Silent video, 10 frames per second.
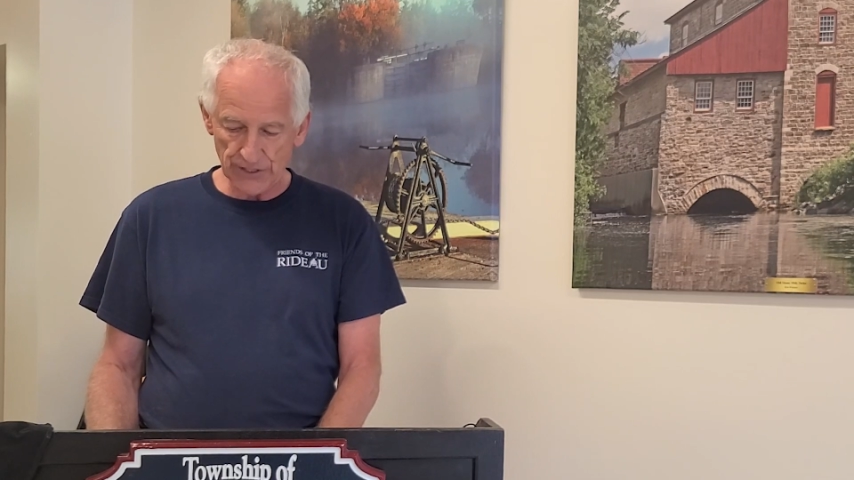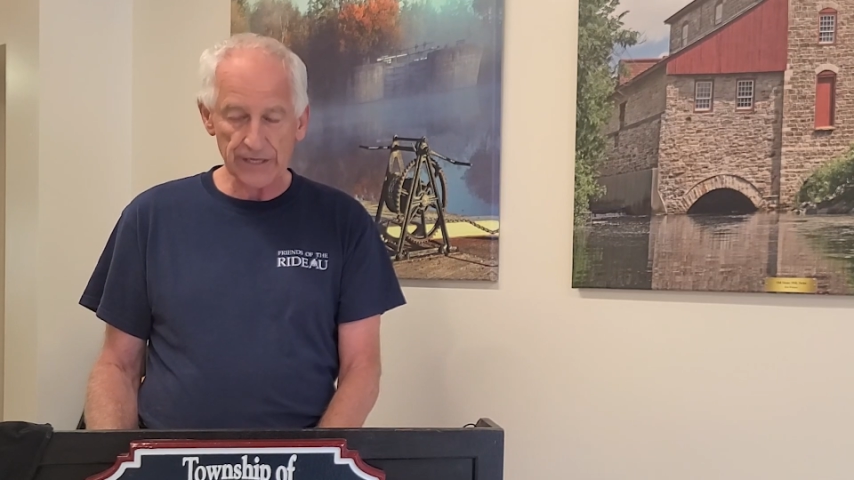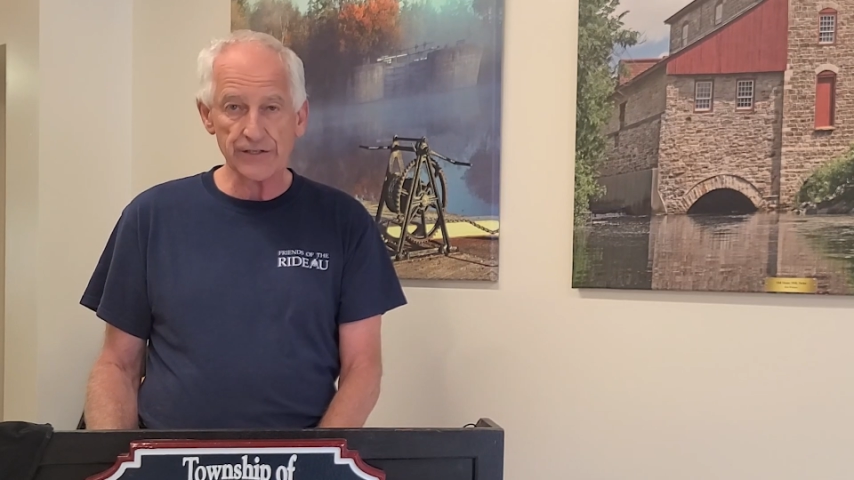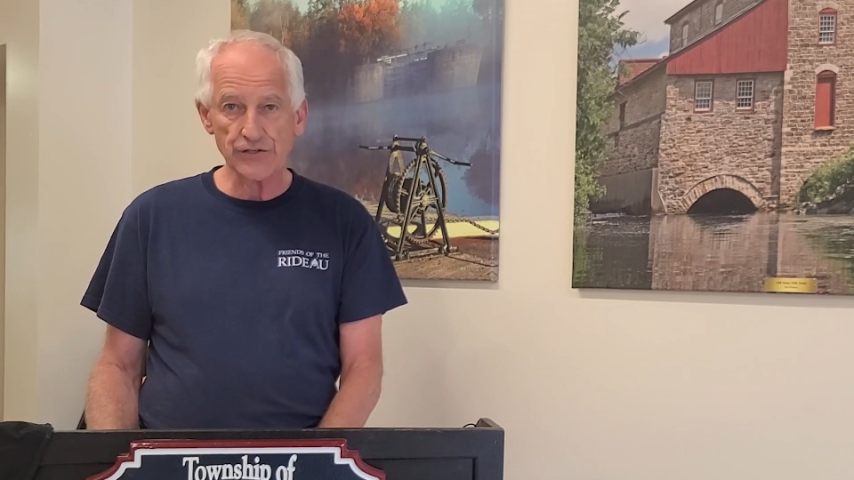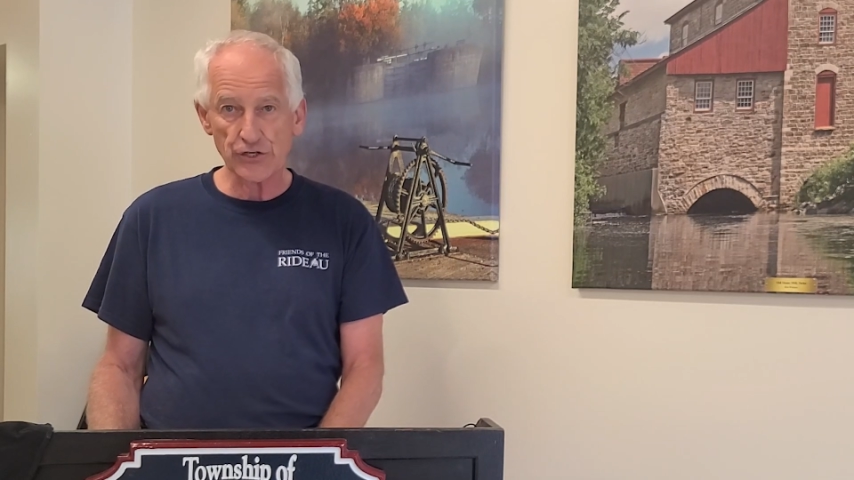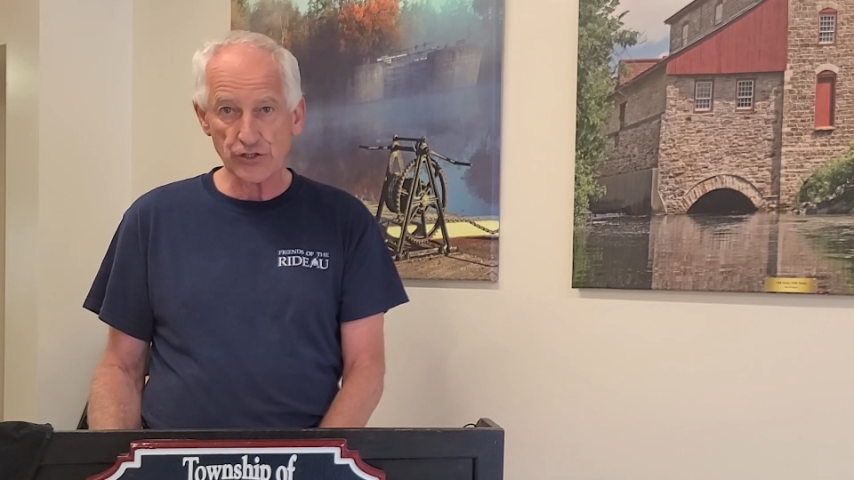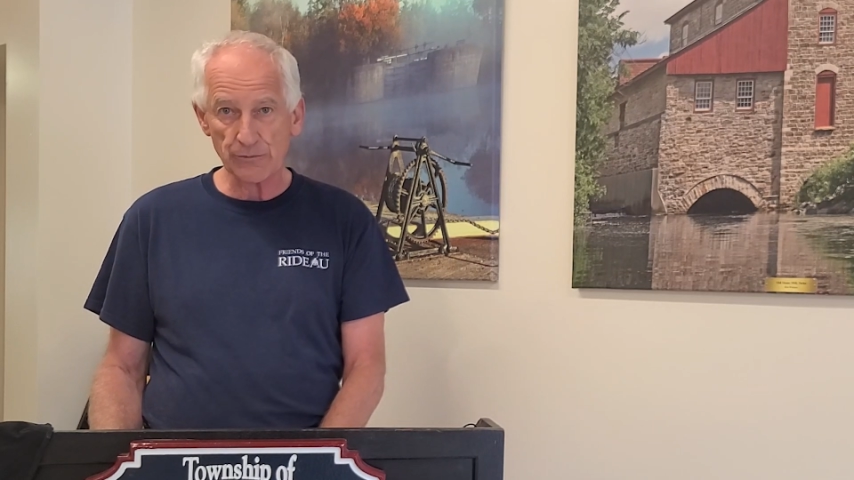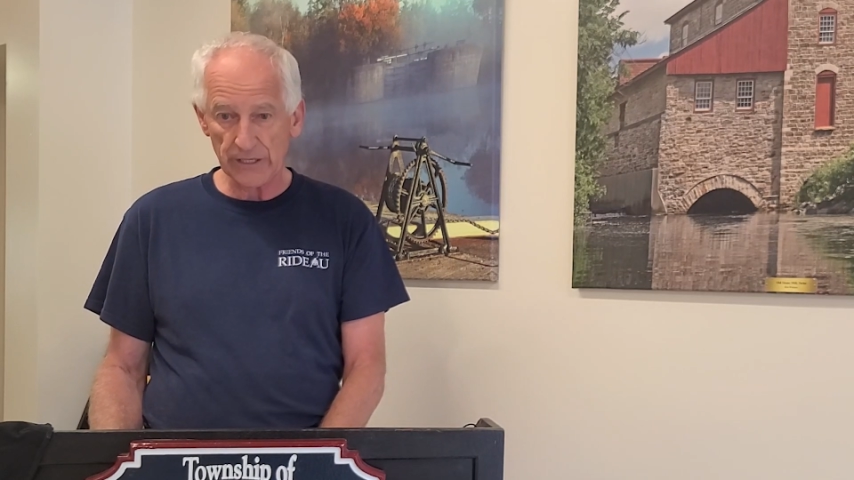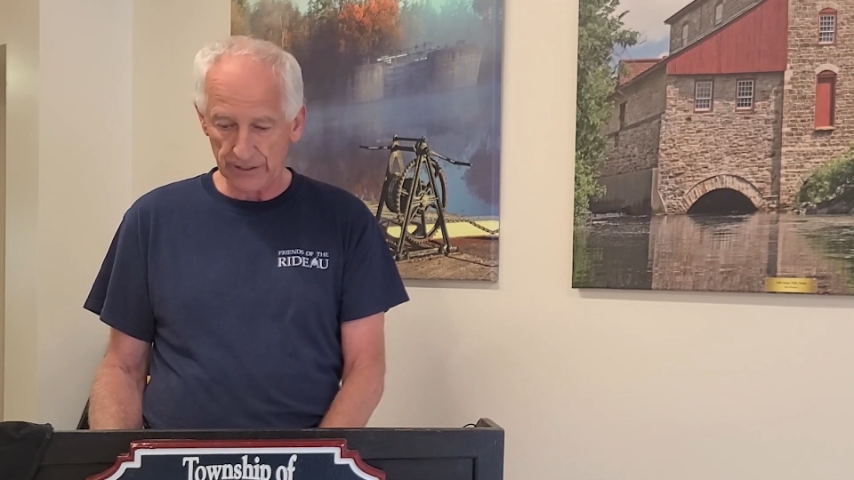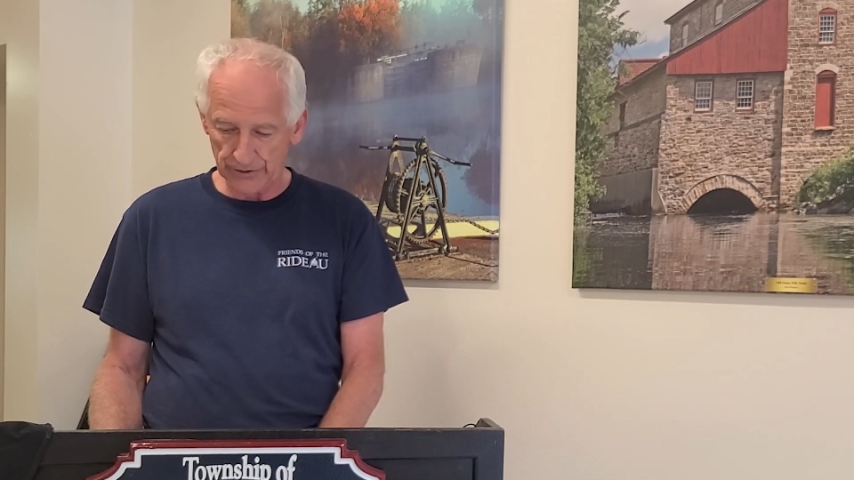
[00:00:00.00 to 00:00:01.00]
and decision
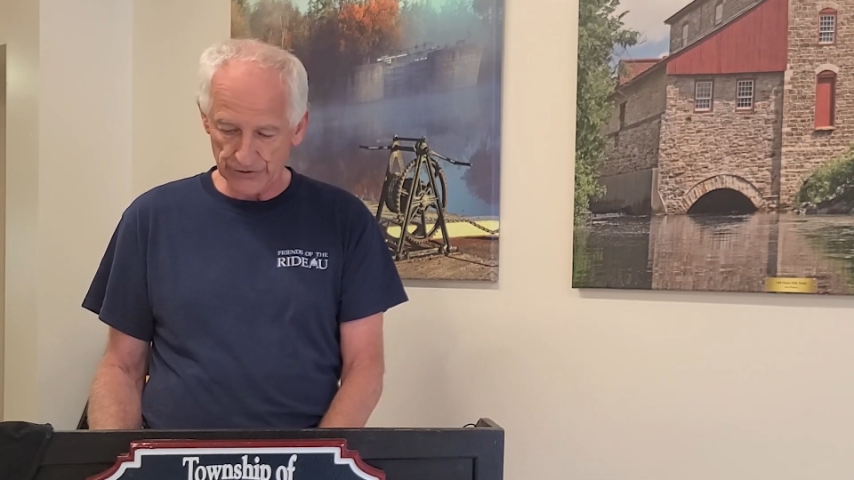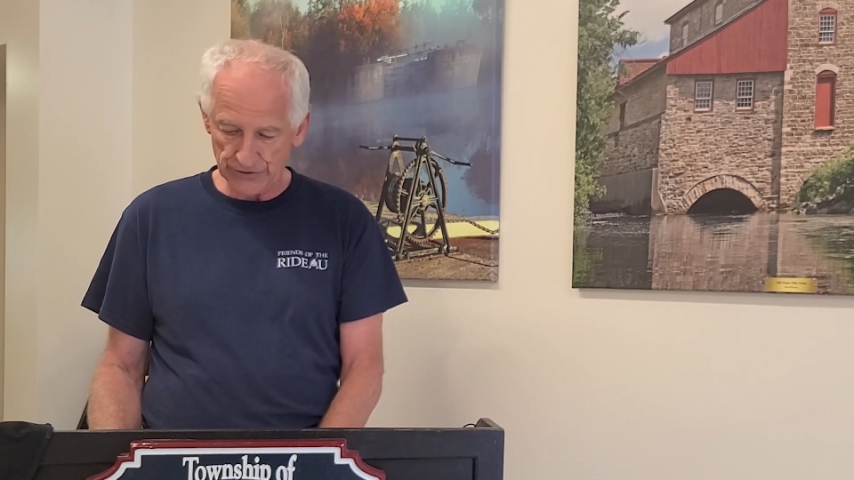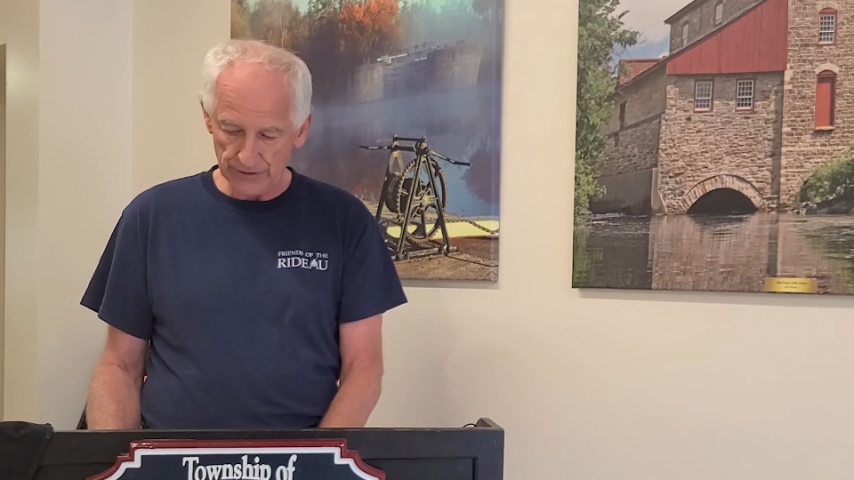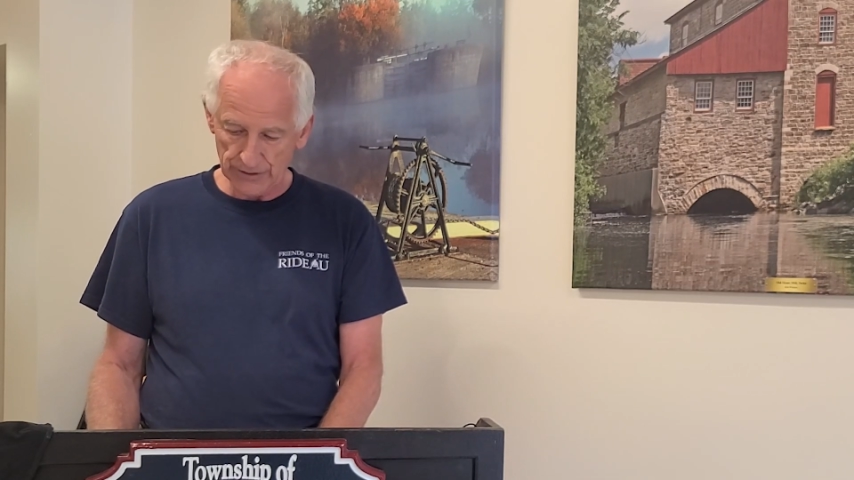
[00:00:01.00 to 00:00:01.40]
makers.